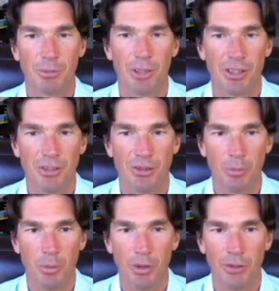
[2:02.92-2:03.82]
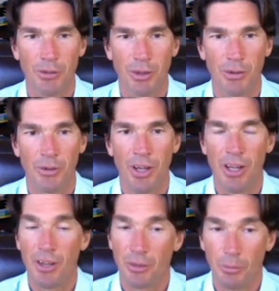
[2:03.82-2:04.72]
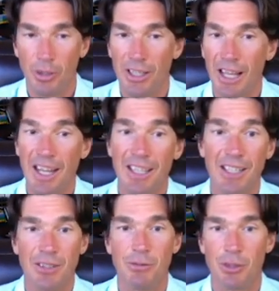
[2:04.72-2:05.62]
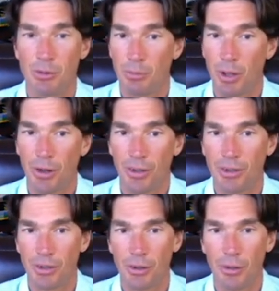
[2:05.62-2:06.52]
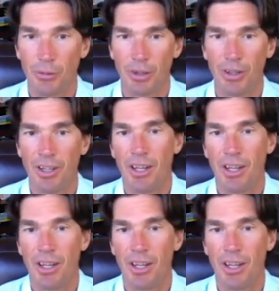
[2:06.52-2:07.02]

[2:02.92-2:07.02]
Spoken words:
picture of the body field than really any individual part could offer.